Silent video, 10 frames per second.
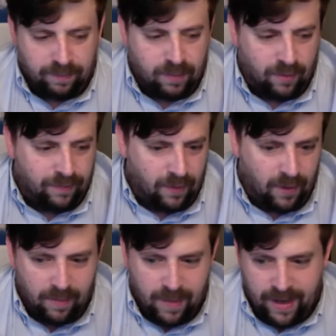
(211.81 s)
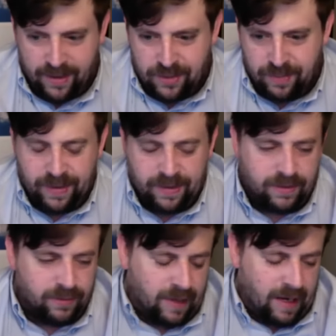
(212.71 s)
portfolio management
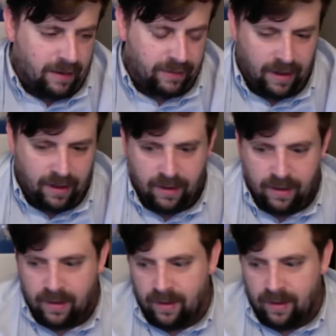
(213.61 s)
to how they